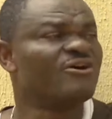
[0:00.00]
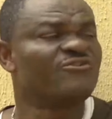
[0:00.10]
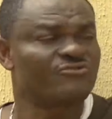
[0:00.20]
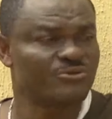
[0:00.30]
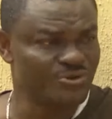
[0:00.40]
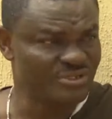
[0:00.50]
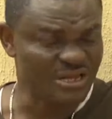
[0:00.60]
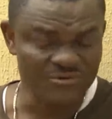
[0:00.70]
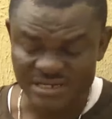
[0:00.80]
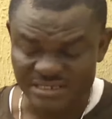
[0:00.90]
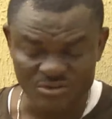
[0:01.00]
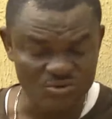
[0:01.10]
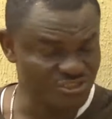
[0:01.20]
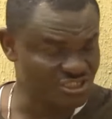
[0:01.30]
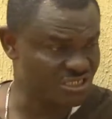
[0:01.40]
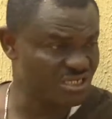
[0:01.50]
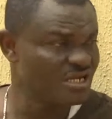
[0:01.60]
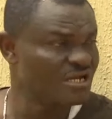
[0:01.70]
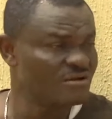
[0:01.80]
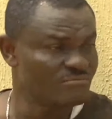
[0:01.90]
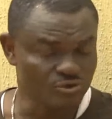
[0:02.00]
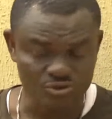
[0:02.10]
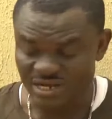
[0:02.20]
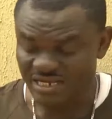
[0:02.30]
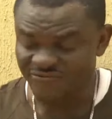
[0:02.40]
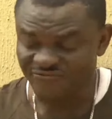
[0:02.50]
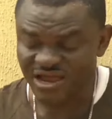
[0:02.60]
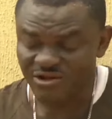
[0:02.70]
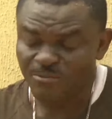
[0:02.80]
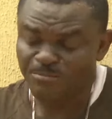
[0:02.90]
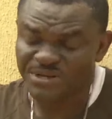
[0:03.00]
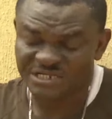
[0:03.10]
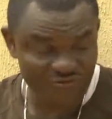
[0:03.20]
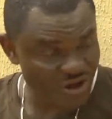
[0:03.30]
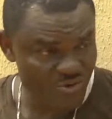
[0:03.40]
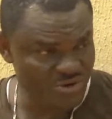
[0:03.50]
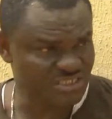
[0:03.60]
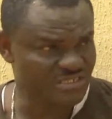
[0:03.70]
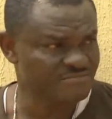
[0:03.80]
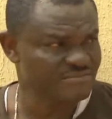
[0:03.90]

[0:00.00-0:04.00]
from yonder when they watch Mutu. Now the fly come perch for her waist.